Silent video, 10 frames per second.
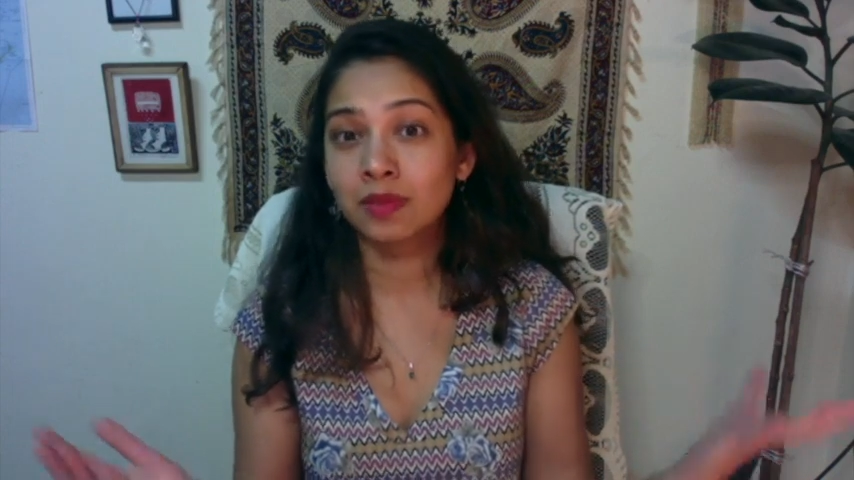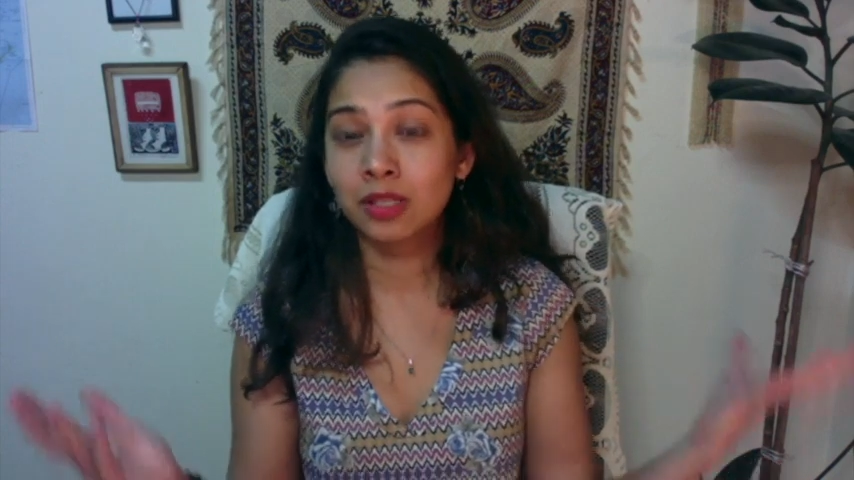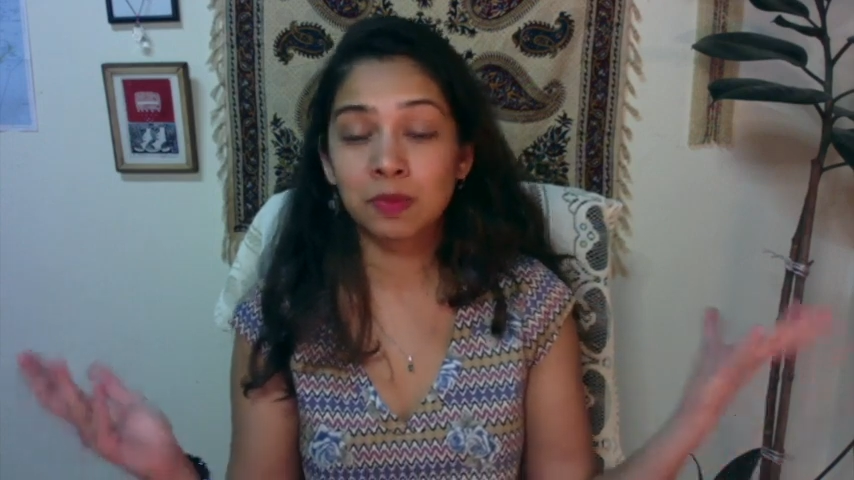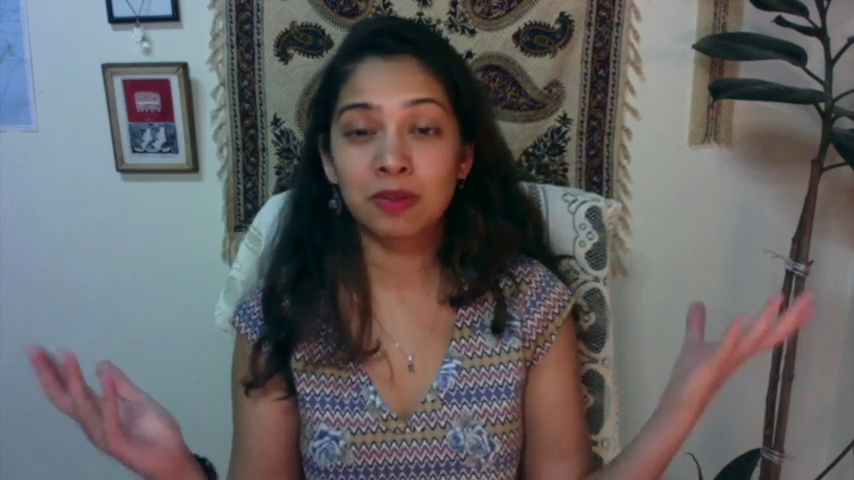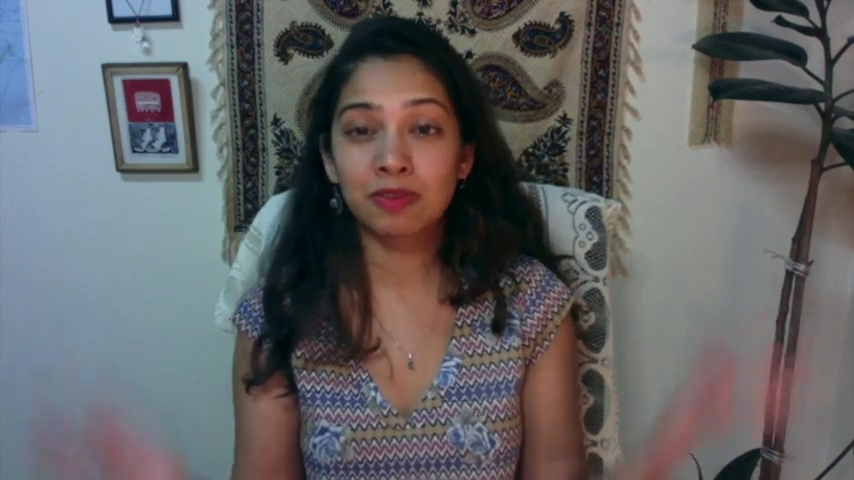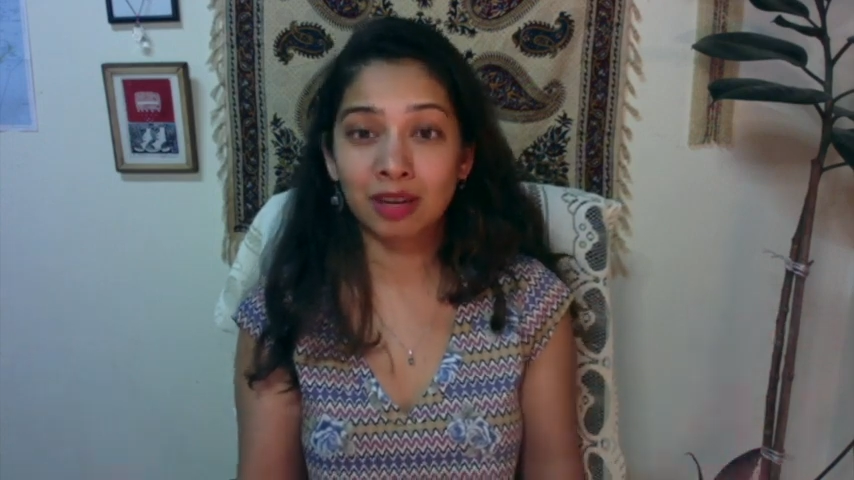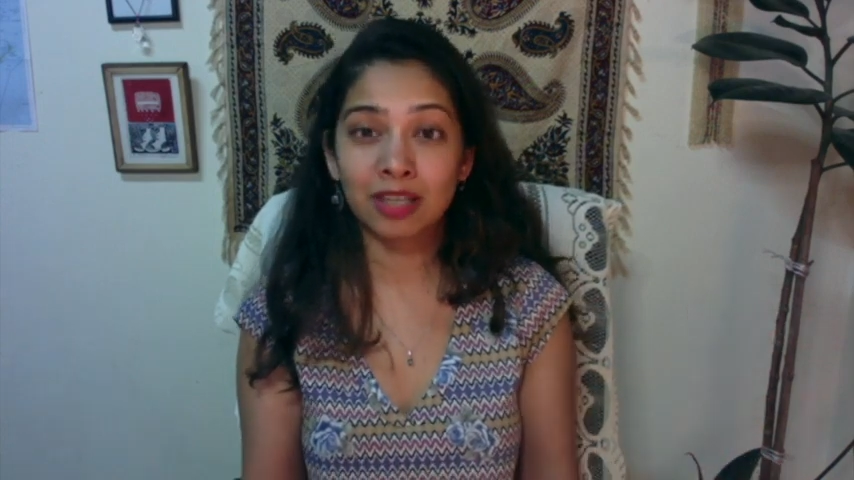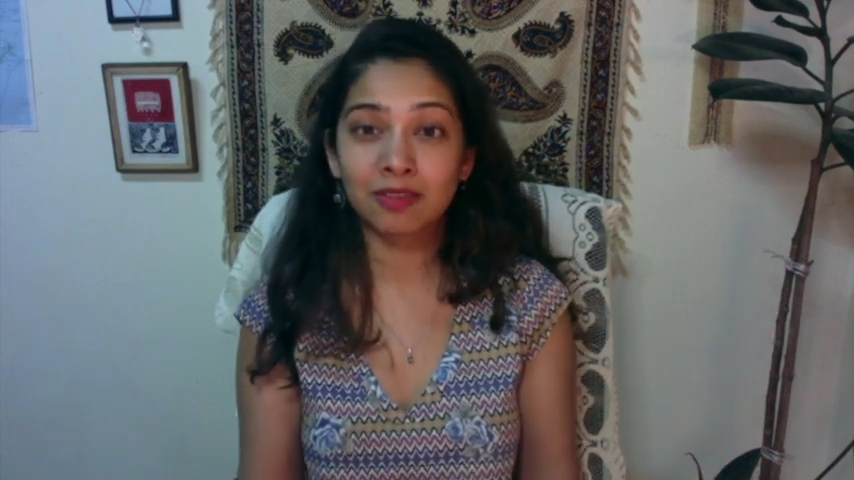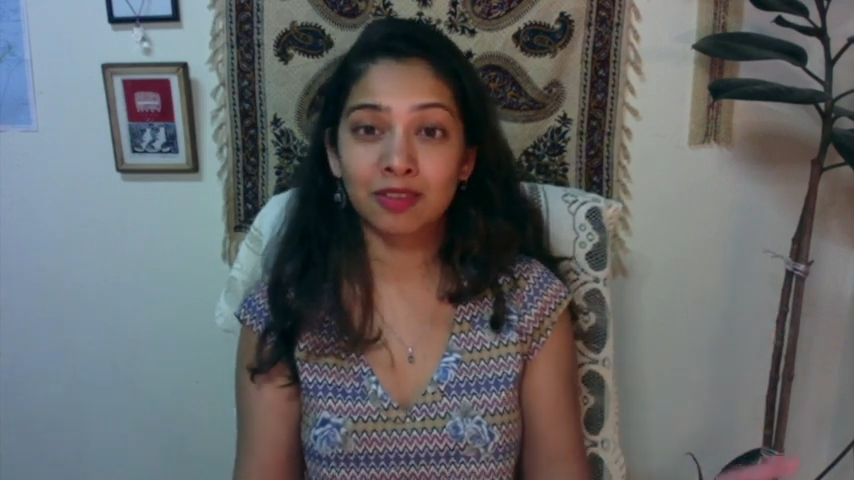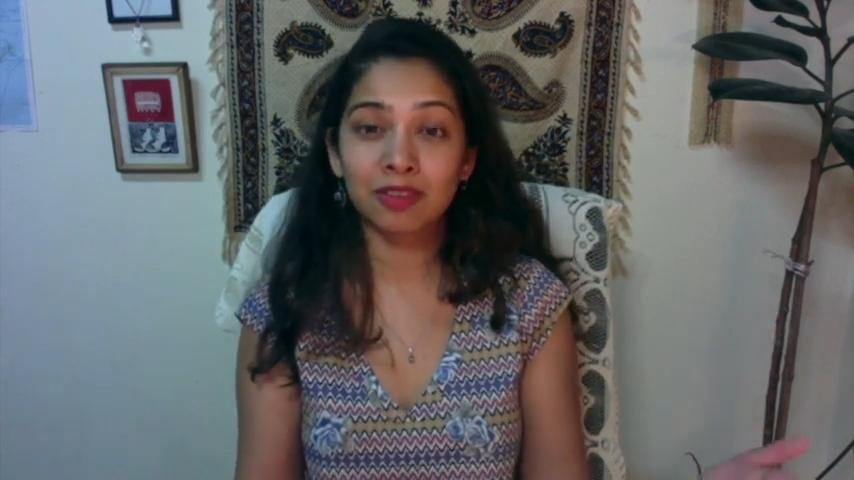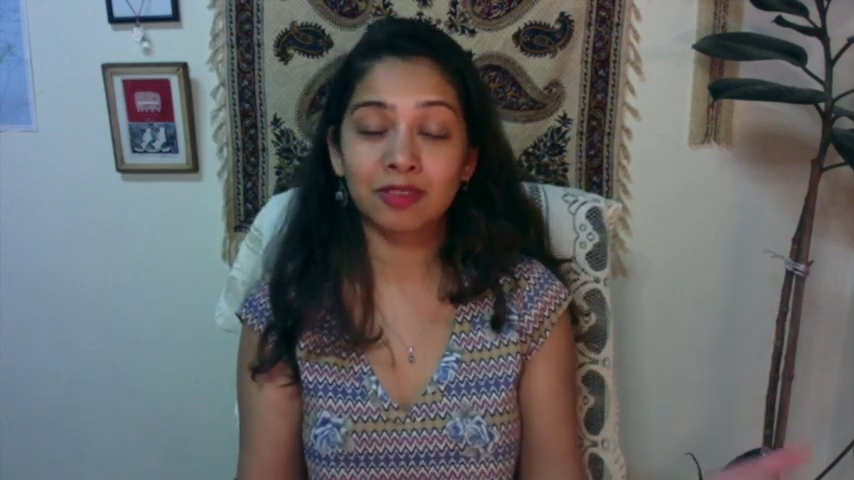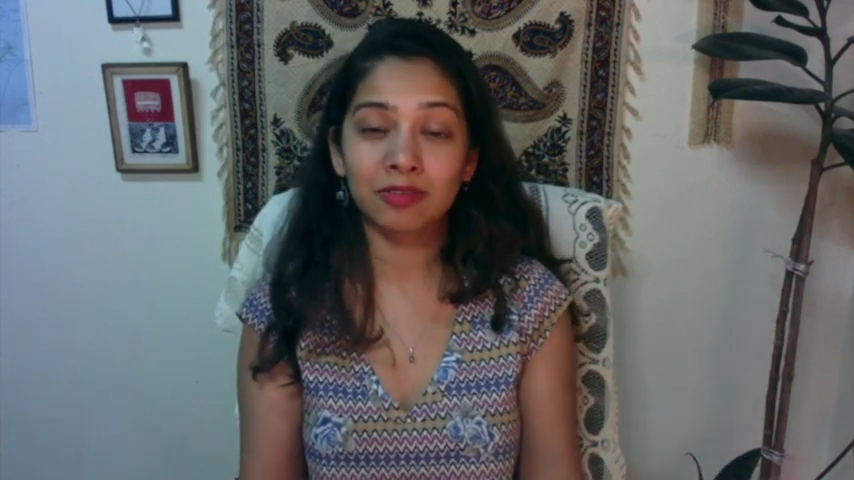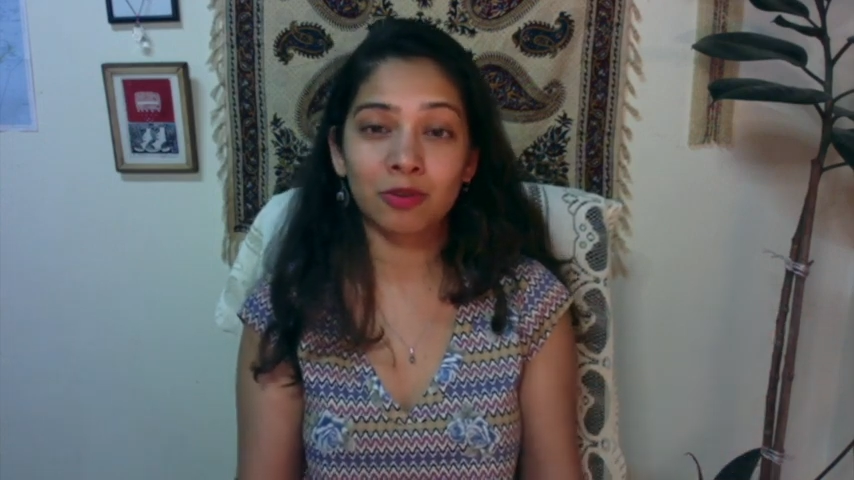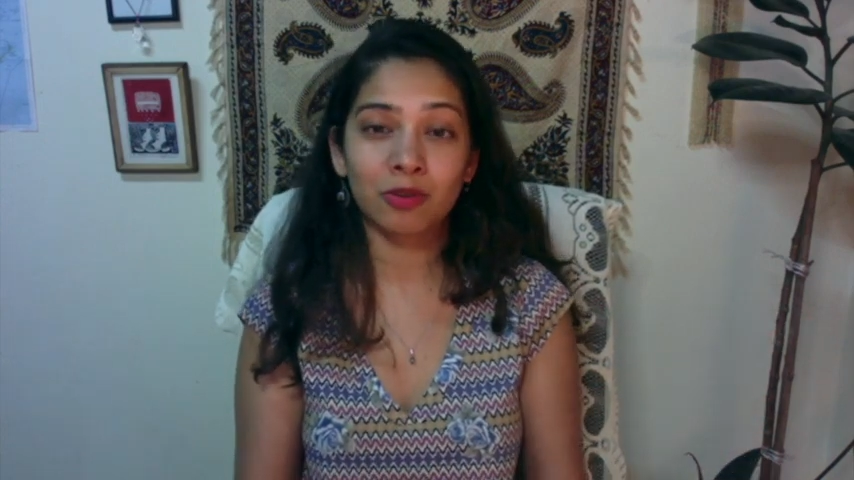it's been very difficult for